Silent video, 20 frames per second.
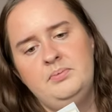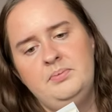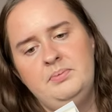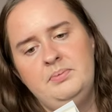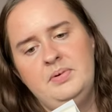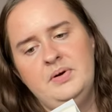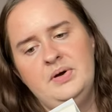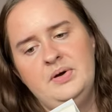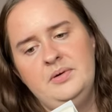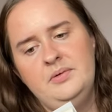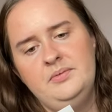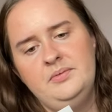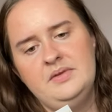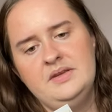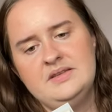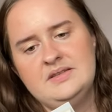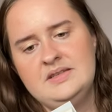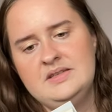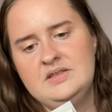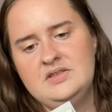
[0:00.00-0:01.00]
but
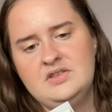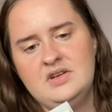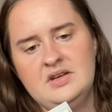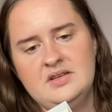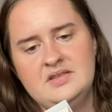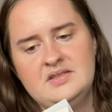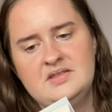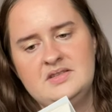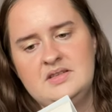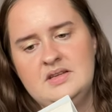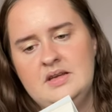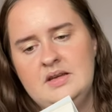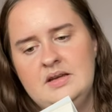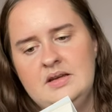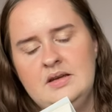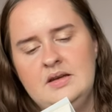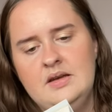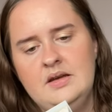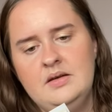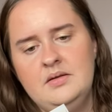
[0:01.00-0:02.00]
this is just
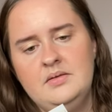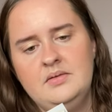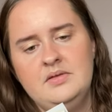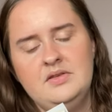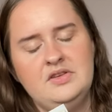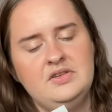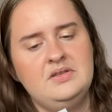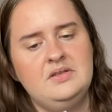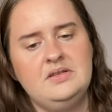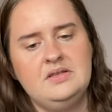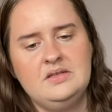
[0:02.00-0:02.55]
the